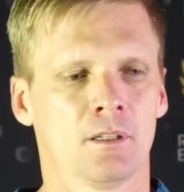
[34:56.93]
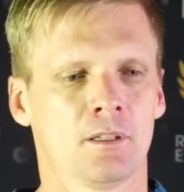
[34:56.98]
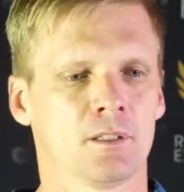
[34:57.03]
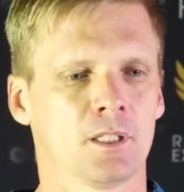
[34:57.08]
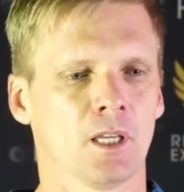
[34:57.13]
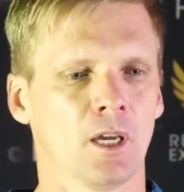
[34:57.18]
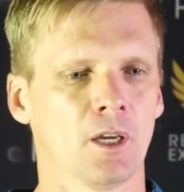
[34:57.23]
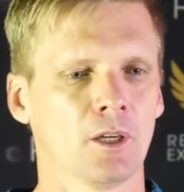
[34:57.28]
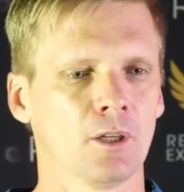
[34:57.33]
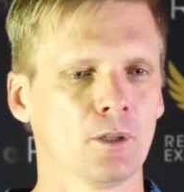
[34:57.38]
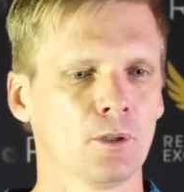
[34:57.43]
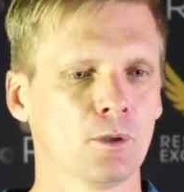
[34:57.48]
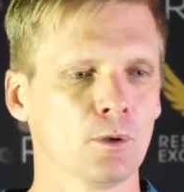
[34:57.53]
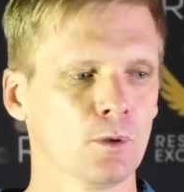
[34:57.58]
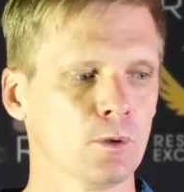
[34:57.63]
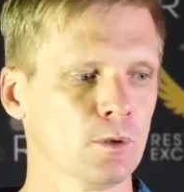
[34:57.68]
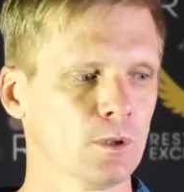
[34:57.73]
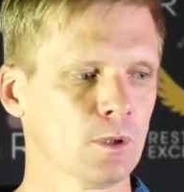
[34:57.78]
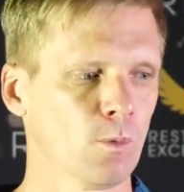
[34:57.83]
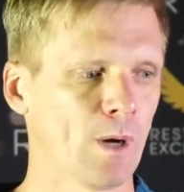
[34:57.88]
So
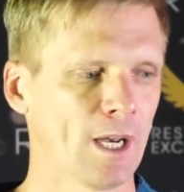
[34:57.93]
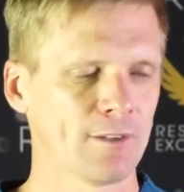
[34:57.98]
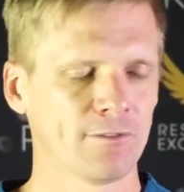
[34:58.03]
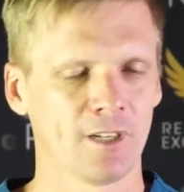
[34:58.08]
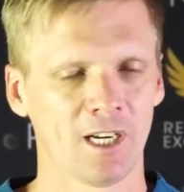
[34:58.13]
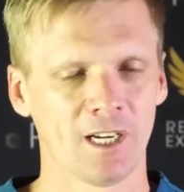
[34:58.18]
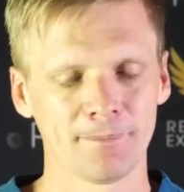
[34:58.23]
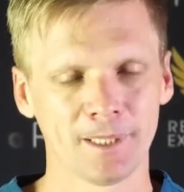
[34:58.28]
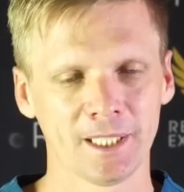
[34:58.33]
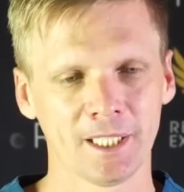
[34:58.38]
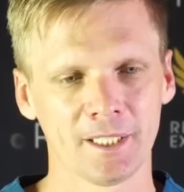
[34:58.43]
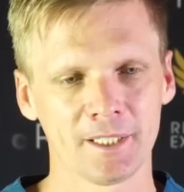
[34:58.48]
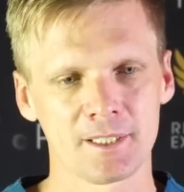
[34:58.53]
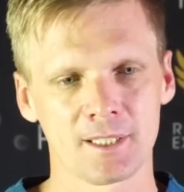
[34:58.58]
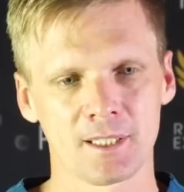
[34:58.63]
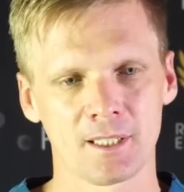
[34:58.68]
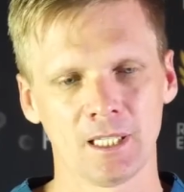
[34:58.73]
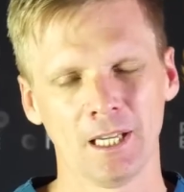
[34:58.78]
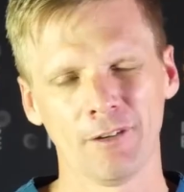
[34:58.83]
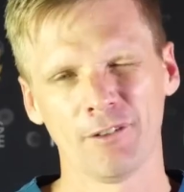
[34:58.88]
you wait 5
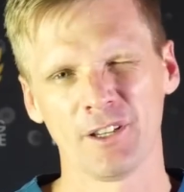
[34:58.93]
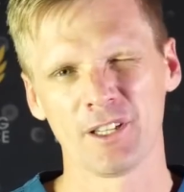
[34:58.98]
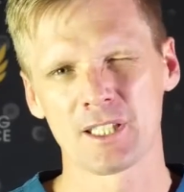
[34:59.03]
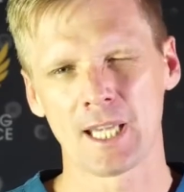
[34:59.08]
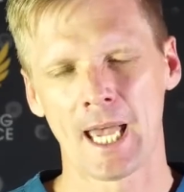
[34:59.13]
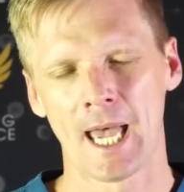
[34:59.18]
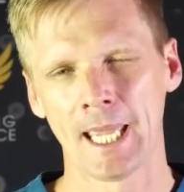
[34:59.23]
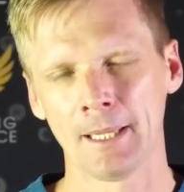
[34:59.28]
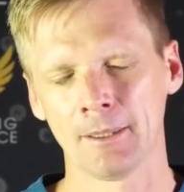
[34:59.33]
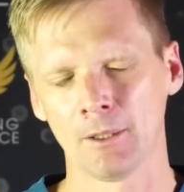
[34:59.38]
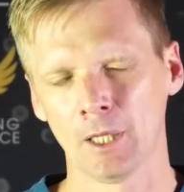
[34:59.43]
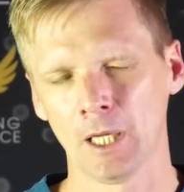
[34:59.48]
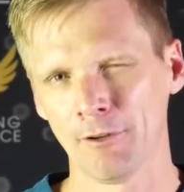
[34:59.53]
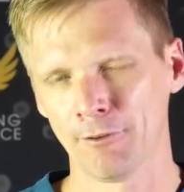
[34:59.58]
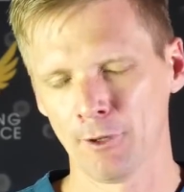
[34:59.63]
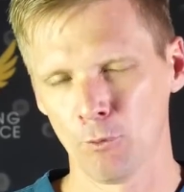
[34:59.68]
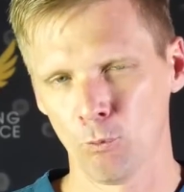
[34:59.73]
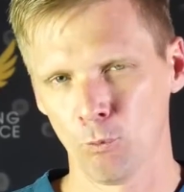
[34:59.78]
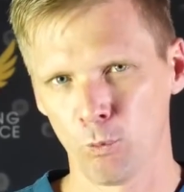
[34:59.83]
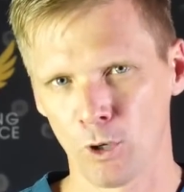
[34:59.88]
minutes. If it
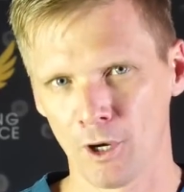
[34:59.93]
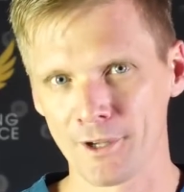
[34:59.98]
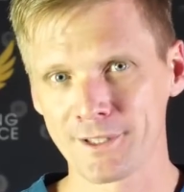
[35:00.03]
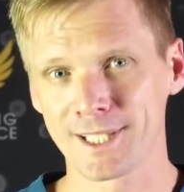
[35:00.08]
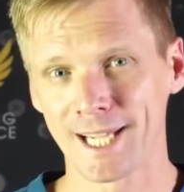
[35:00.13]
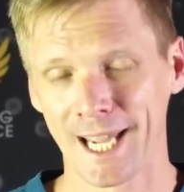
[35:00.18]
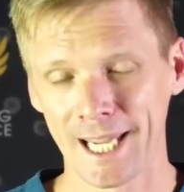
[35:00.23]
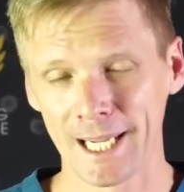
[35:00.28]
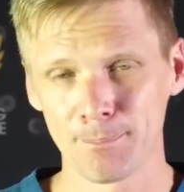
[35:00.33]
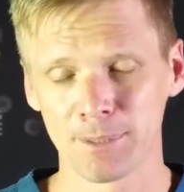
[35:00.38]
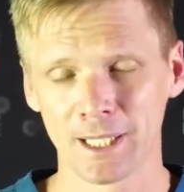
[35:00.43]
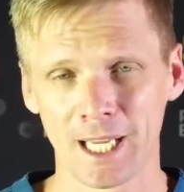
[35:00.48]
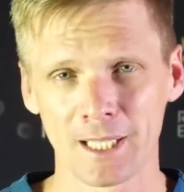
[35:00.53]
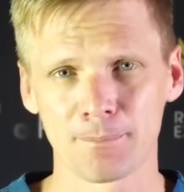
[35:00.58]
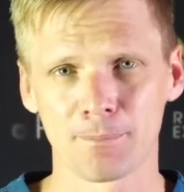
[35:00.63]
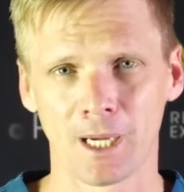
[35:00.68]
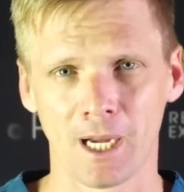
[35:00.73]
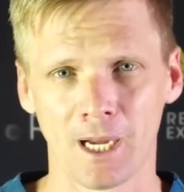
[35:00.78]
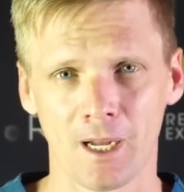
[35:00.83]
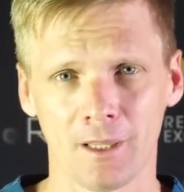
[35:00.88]
was a
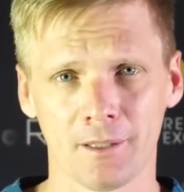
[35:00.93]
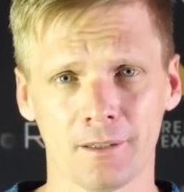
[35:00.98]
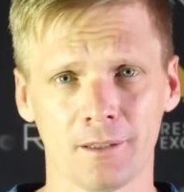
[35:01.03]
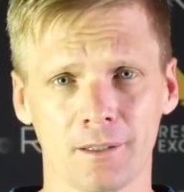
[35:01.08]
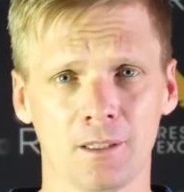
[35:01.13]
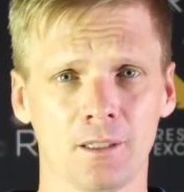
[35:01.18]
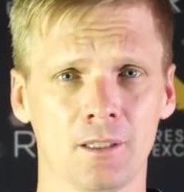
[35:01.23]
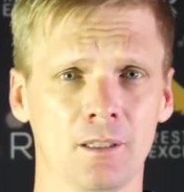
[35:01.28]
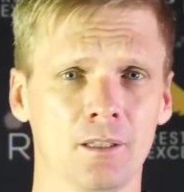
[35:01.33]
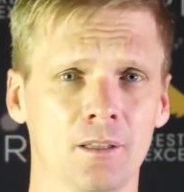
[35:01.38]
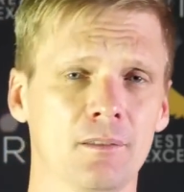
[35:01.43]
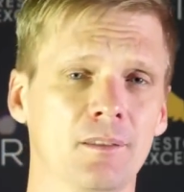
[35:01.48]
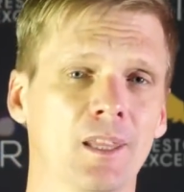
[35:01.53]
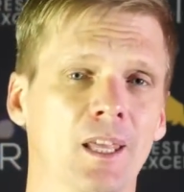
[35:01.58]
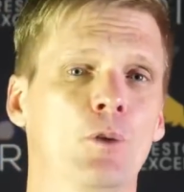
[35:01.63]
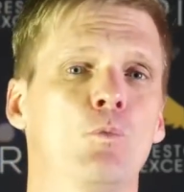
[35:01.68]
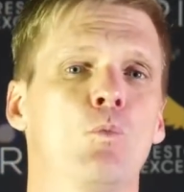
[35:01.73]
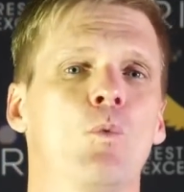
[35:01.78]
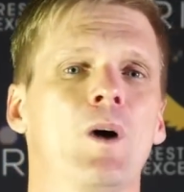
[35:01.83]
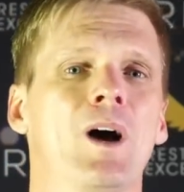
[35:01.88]
bloodbath,
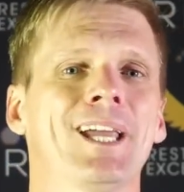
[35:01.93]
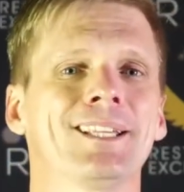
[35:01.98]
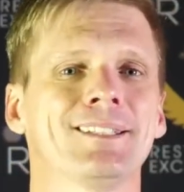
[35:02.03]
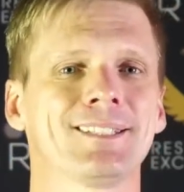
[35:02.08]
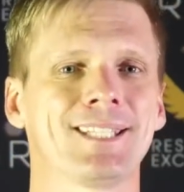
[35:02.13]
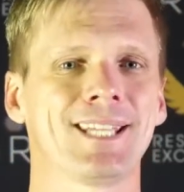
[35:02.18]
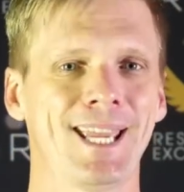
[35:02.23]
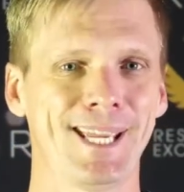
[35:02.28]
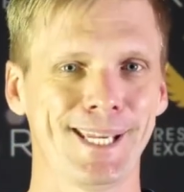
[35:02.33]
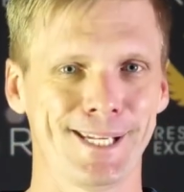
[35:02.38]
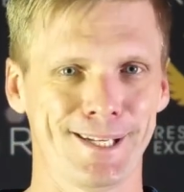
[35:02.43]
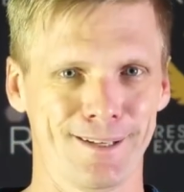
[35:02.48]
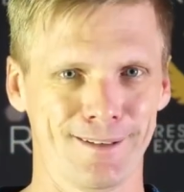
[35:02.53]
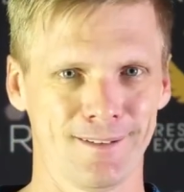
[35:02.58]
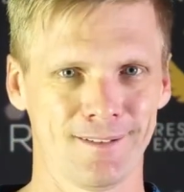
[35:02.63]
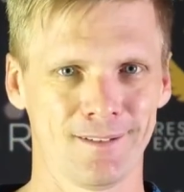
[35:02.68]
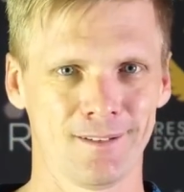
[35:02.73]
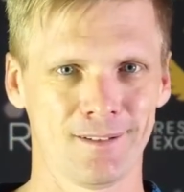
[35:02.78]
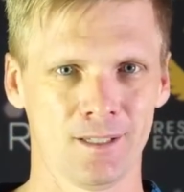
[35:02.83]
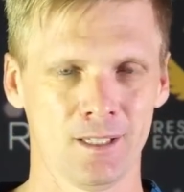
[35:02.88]
then wait 10.
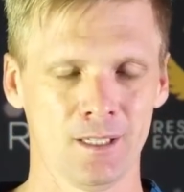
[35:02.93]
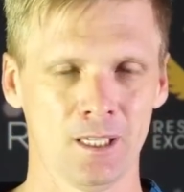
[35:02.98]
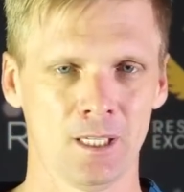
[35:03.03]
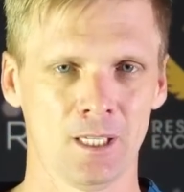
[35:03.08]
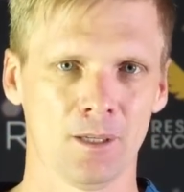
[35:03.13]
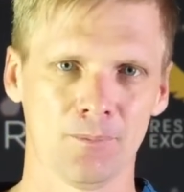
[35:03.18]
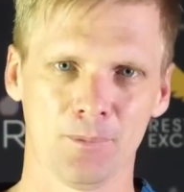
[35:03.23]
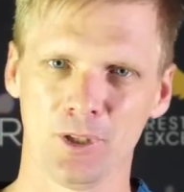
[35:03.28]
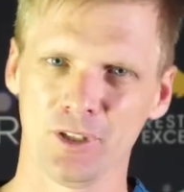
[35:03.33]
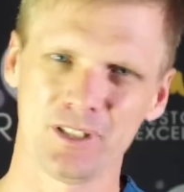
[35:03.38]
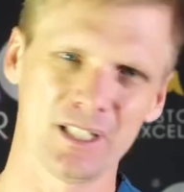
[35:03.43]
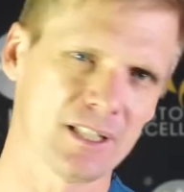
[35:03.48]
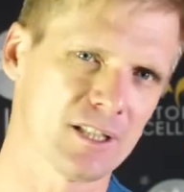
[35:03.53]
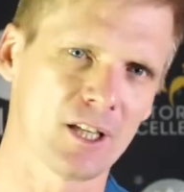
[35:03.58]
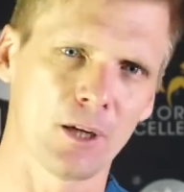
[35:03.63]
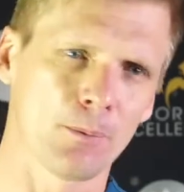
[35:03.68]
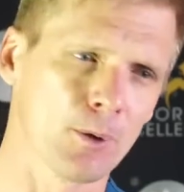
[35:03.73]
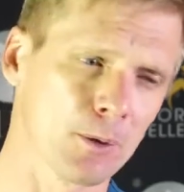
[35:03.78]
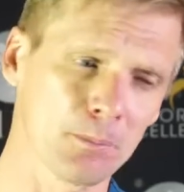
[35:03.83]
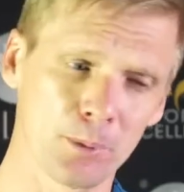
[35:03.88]
Because there's
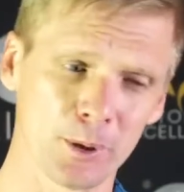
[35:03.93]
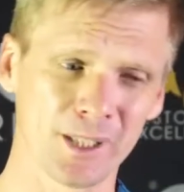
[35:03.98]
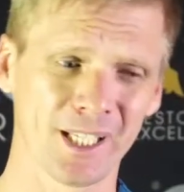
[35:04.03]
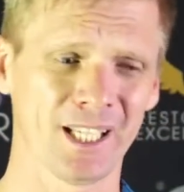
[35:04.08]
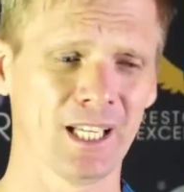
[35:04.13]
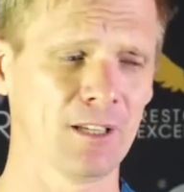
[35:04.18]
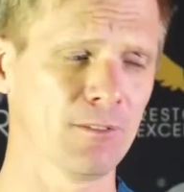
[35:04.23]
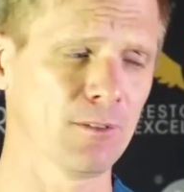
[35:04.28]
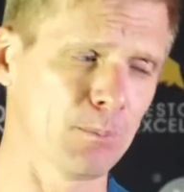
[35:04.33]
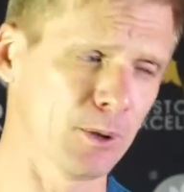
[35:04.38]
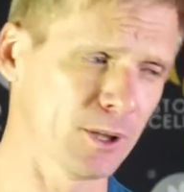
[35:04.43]
no point pulling it. If you